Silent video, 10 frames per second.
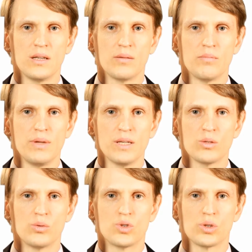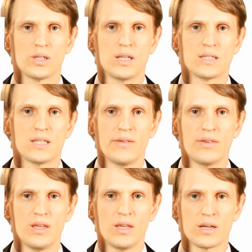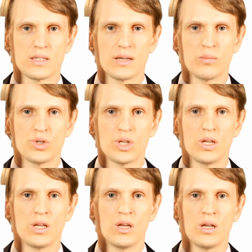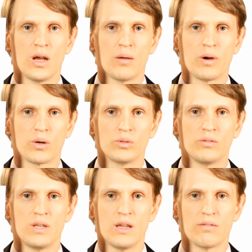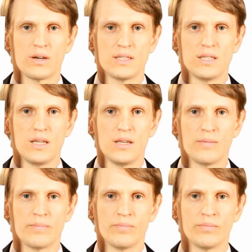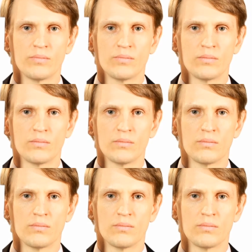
the equipment selection, choosing, delivery and execution of documents